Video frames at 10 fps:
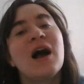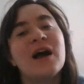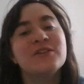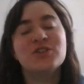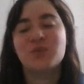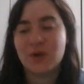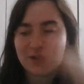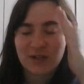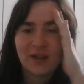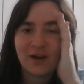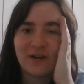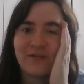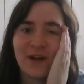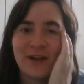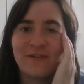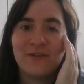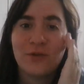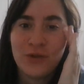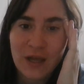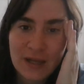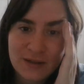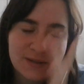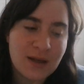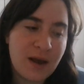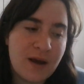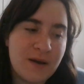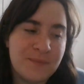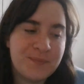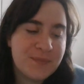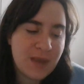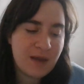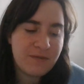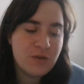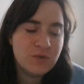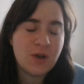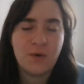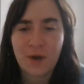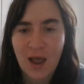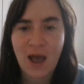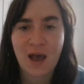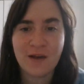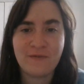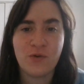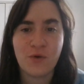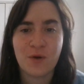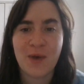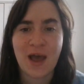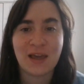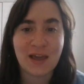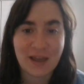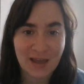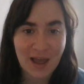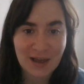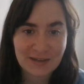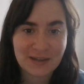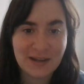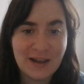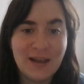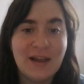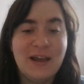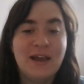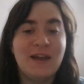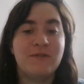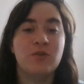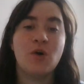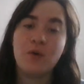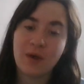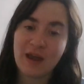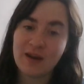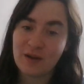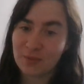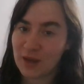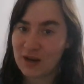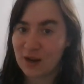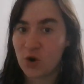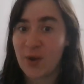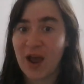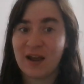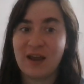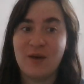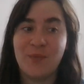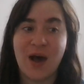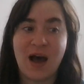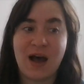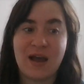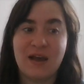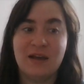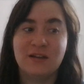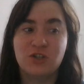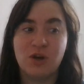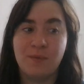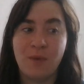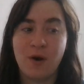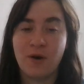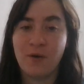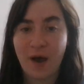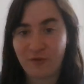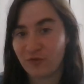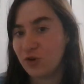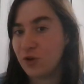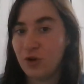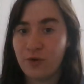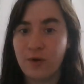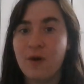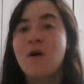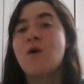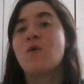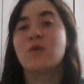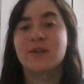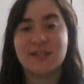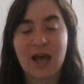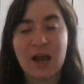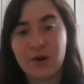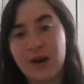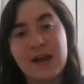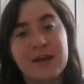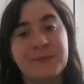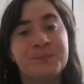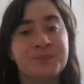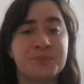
I just want to clarify a few things. Um, if you don't have your packet yet, if you don't end up getting your packet by tomorrow afternoon or Saturday,